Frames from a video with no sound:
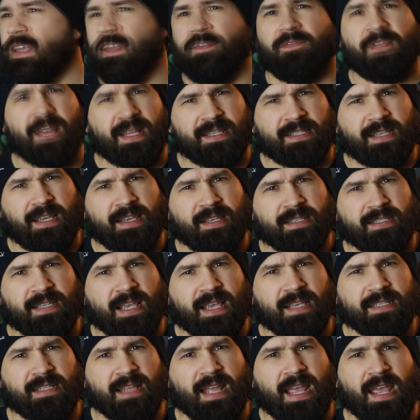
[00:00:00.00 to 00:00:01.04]
if that's how you say
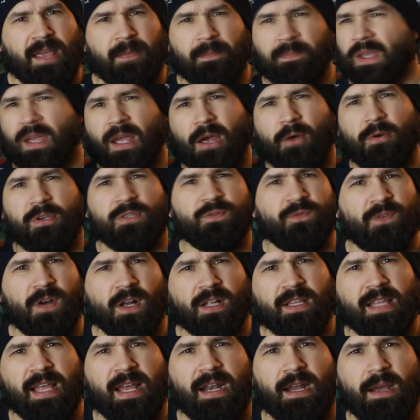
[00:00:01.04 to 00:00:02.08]
his name. I always
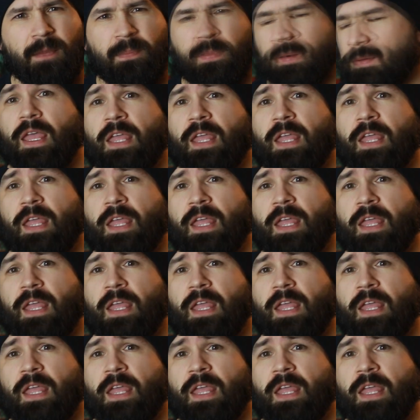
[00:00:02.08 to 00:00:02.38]
fuck that up.